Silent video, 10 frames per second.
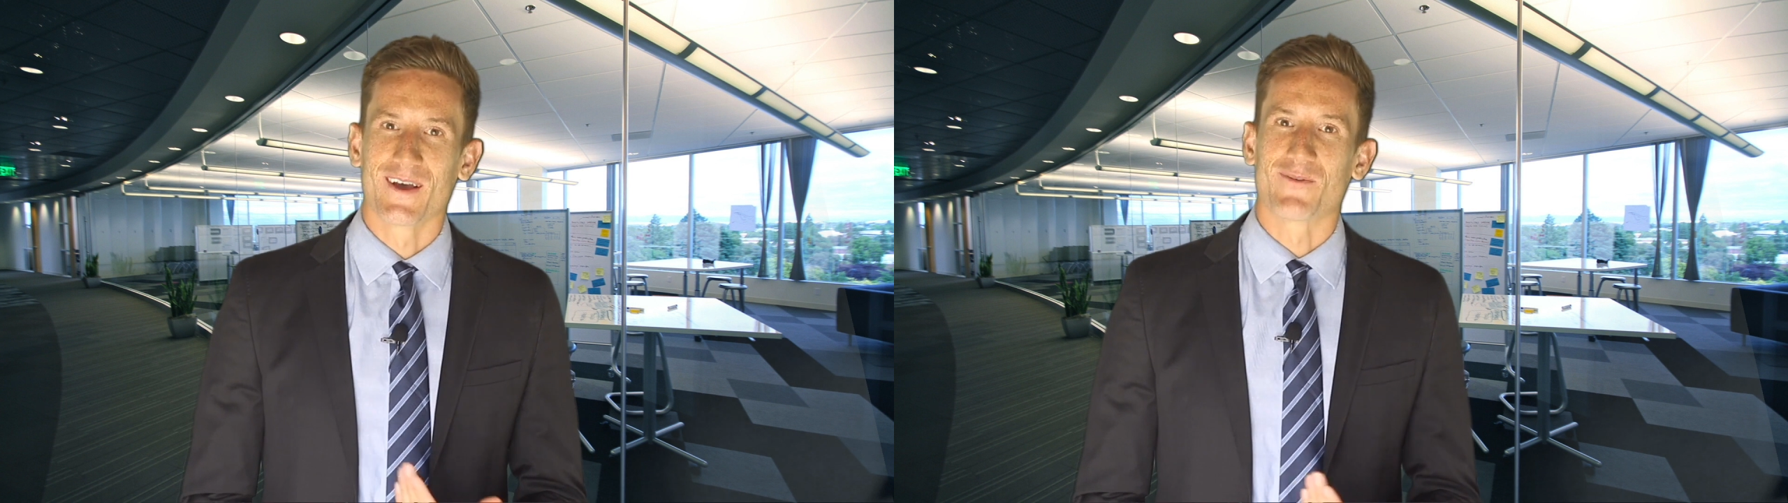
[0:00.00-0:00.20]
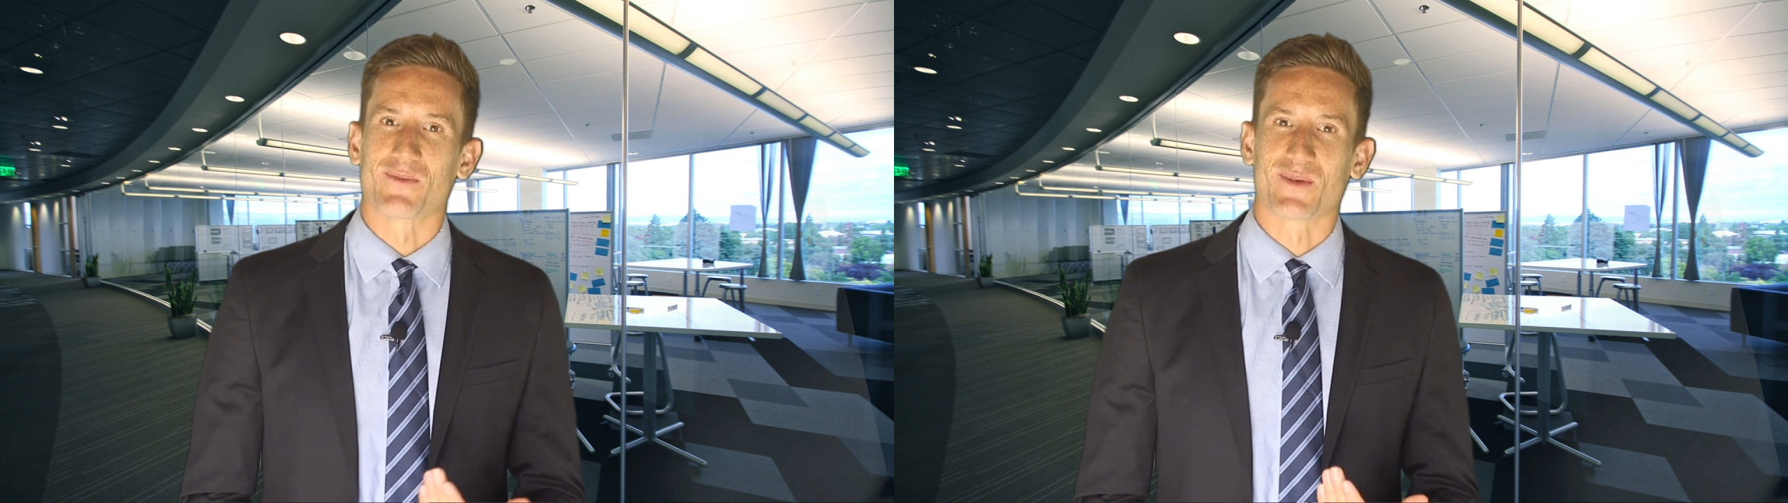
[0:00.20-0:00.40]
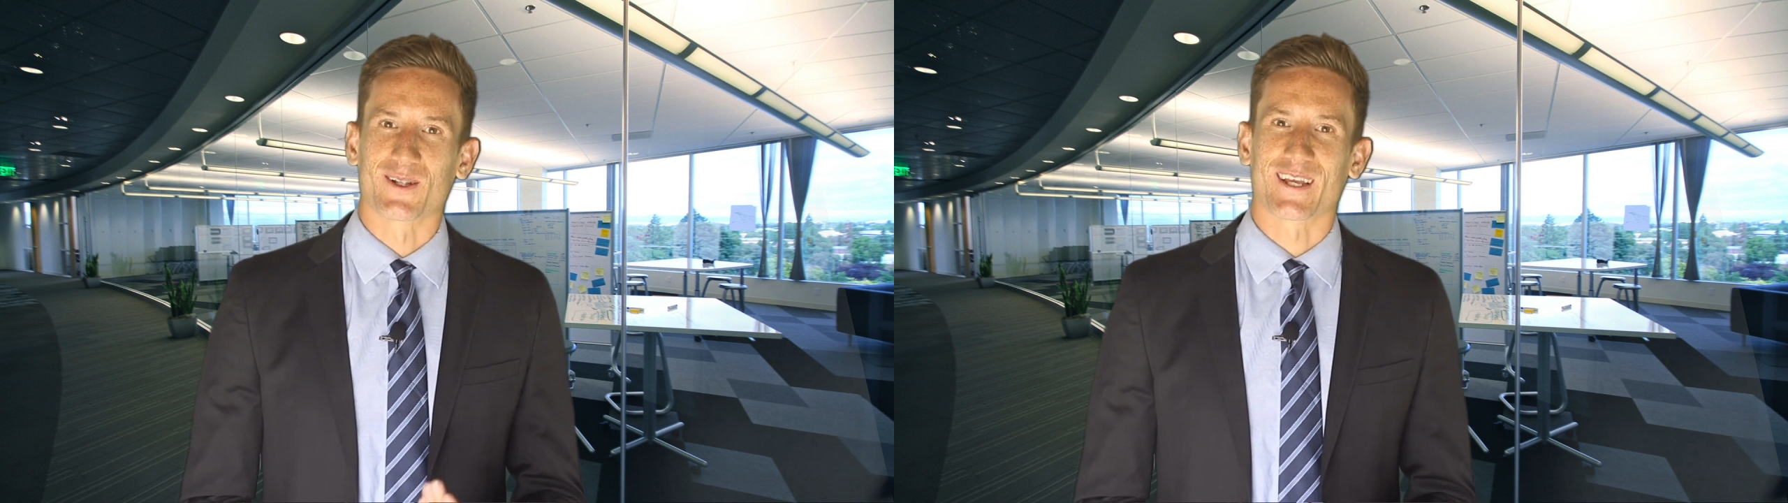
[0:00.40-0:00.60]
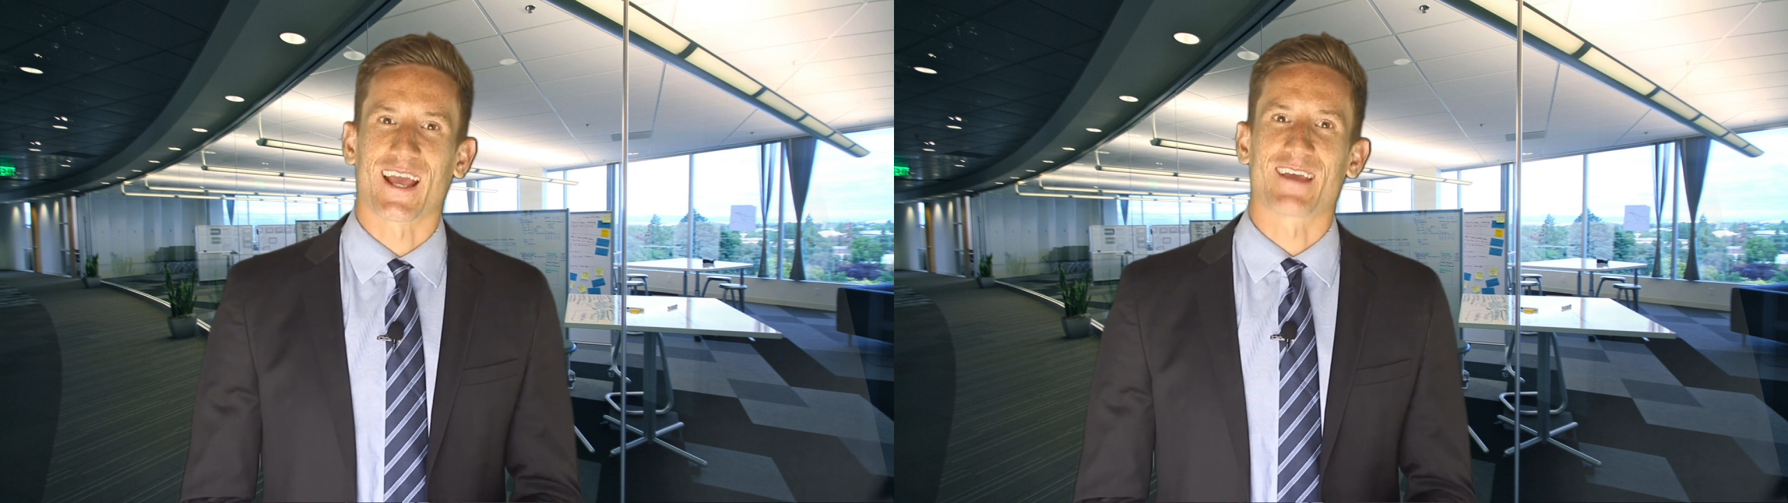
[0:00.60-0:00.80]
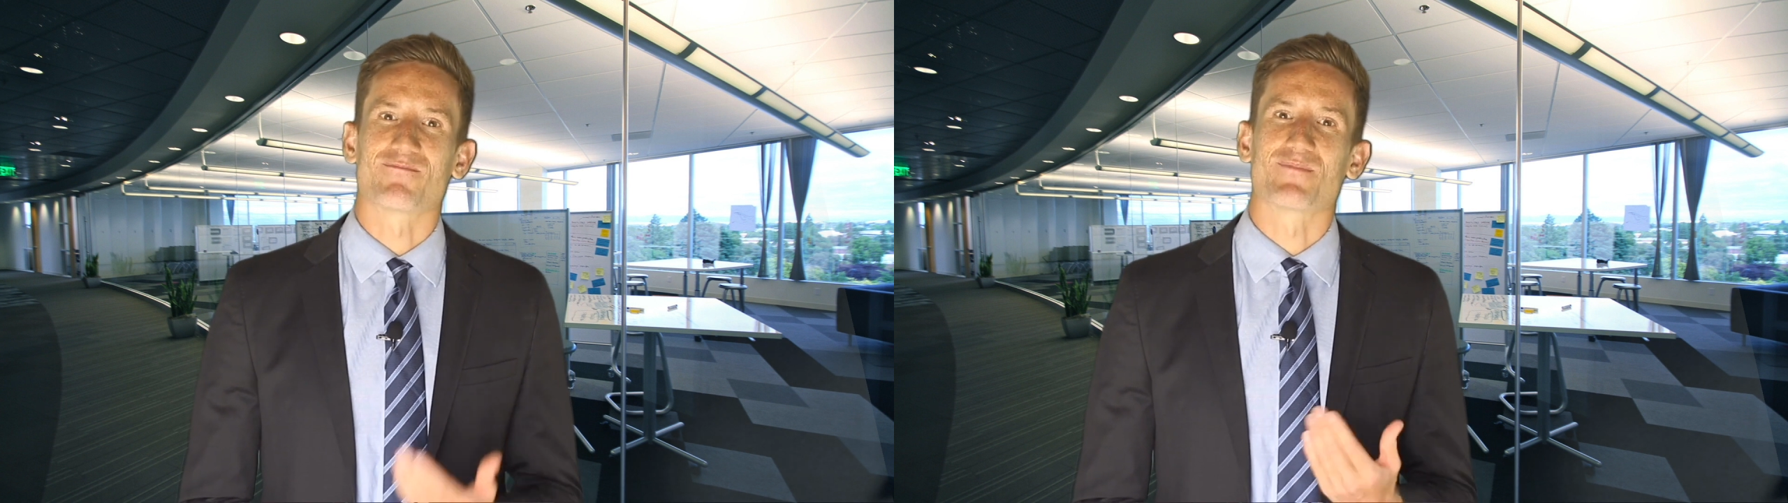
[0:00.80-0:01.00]
when building
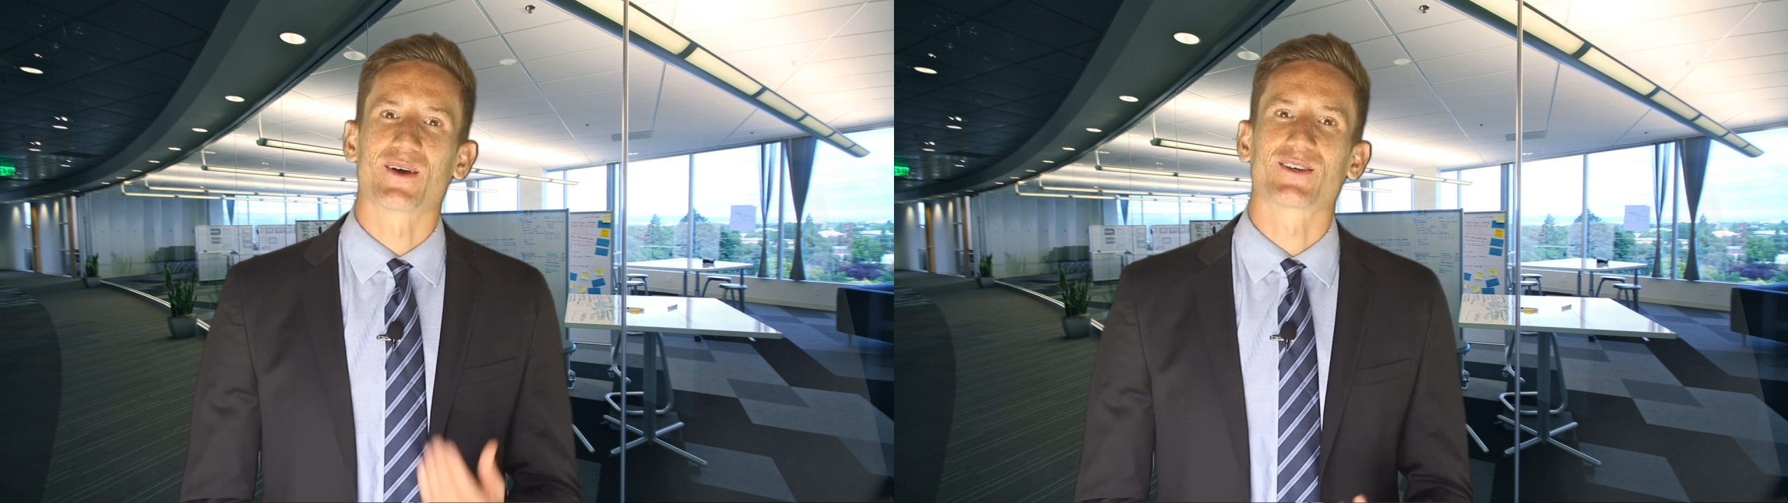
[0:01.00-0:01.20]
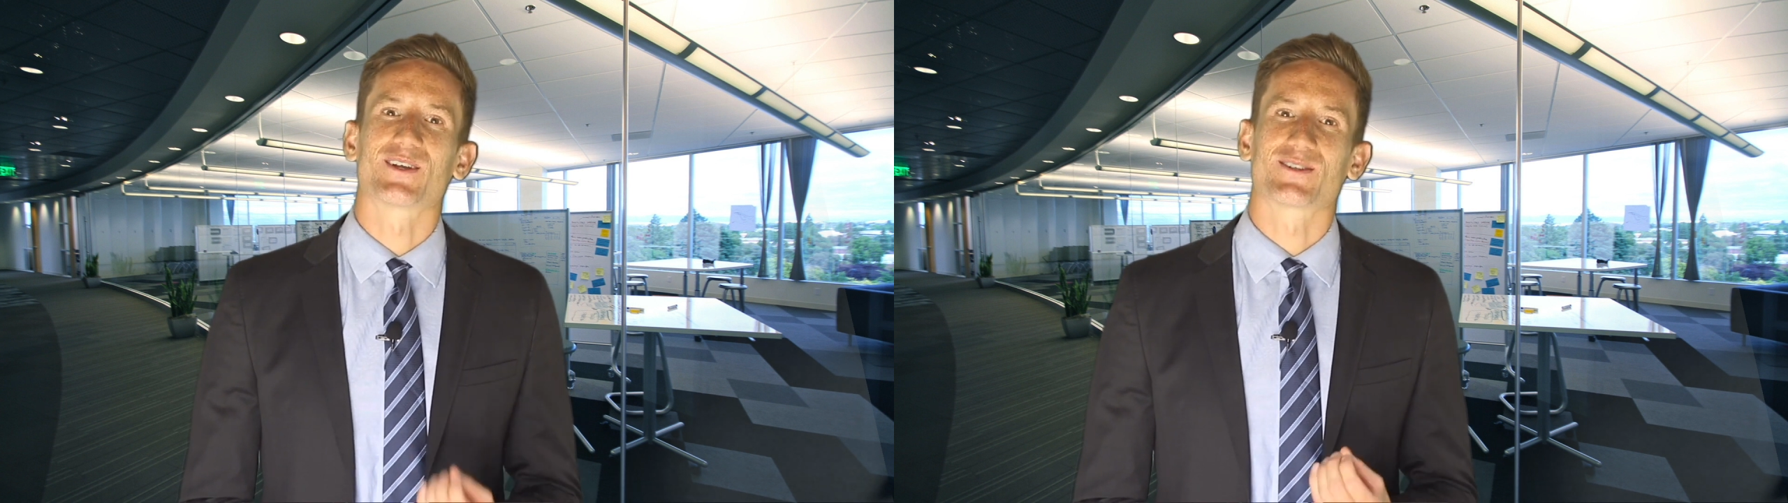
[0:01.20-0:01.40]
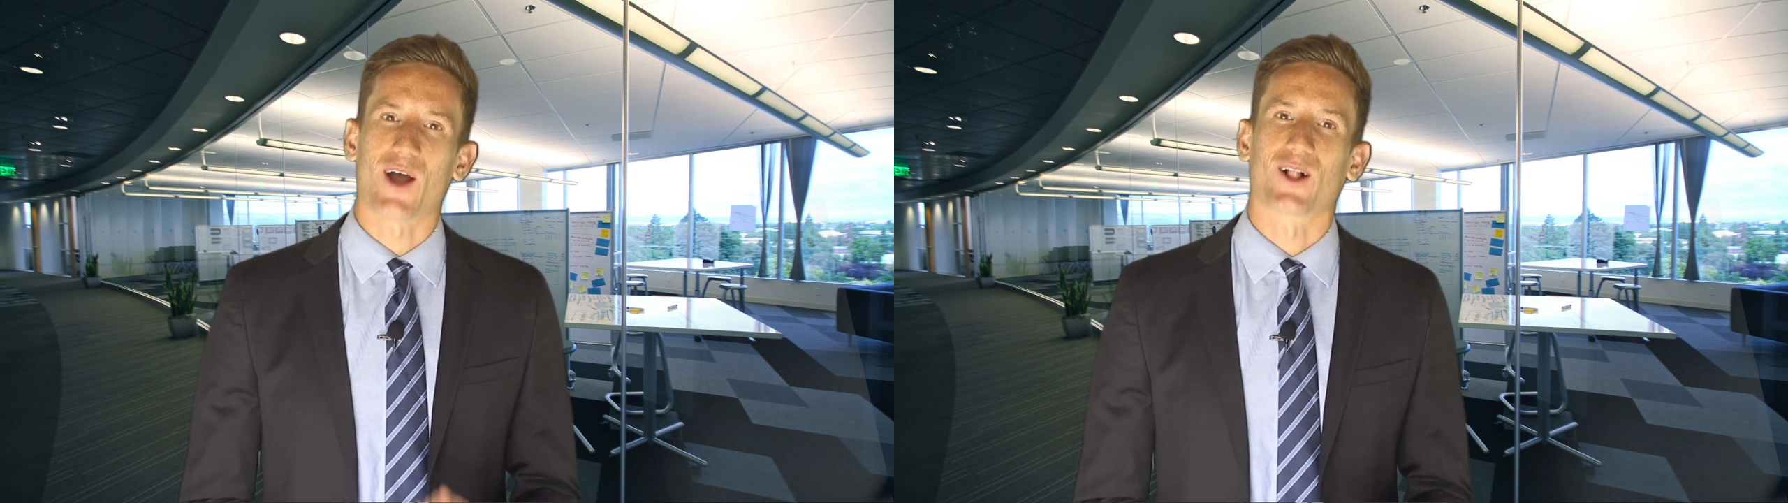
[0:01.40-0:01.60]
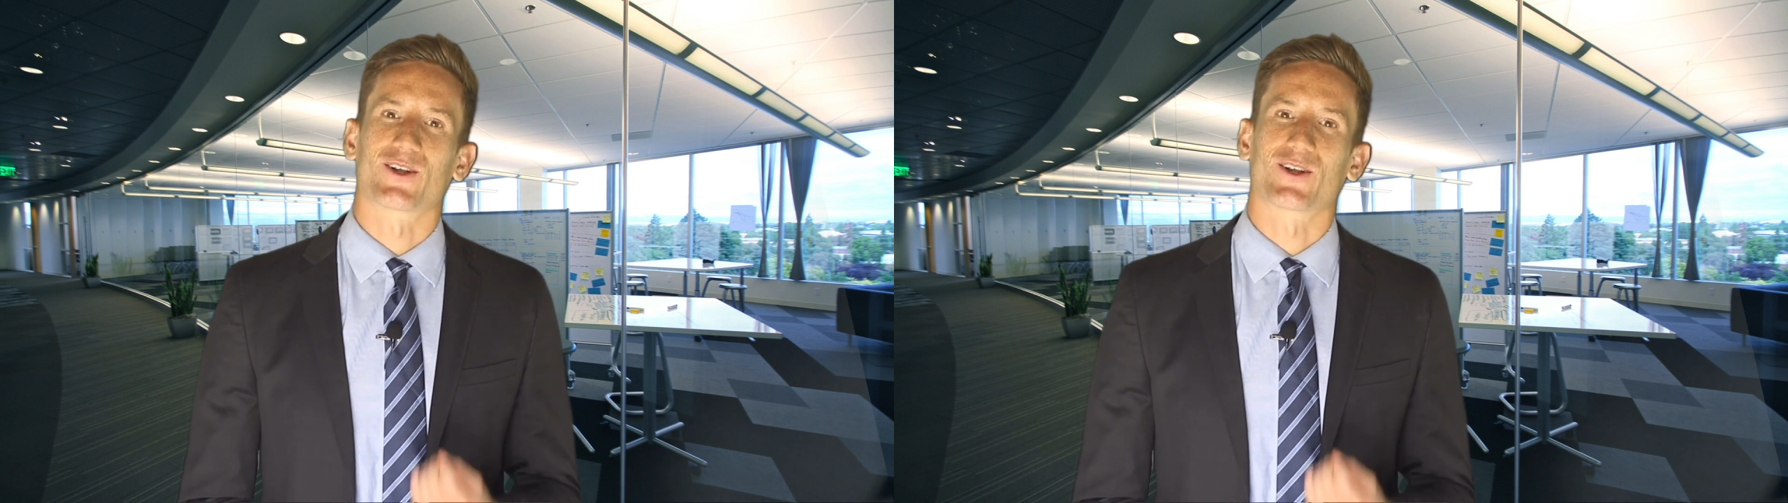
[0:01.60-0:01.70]
a $1 million